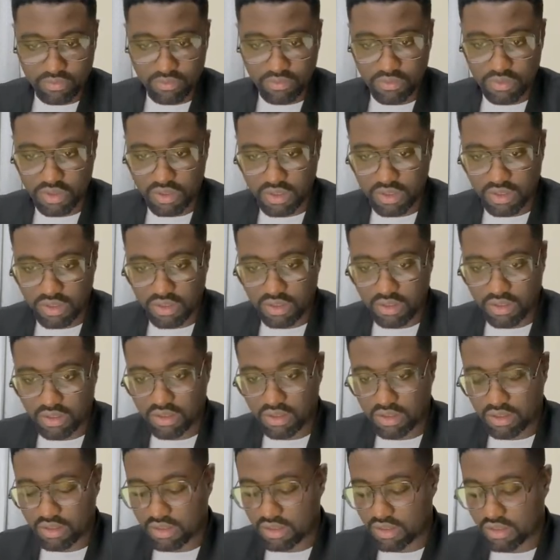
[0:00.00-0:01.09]
and the
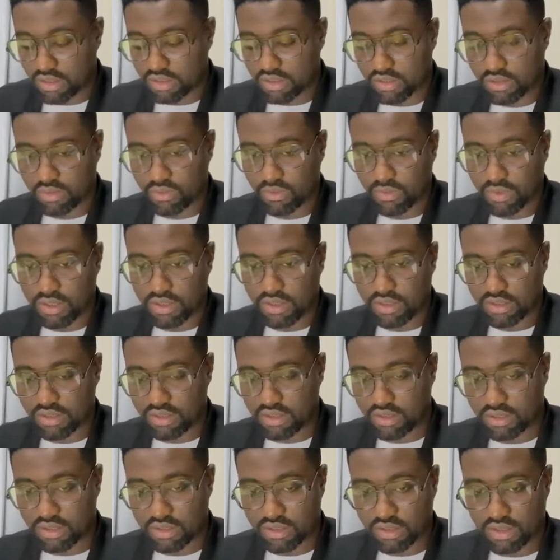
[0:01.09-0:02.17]
next one
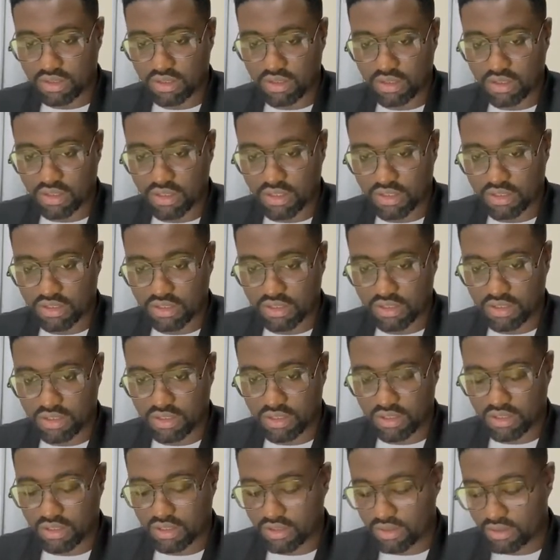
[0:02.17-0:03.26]
is H3,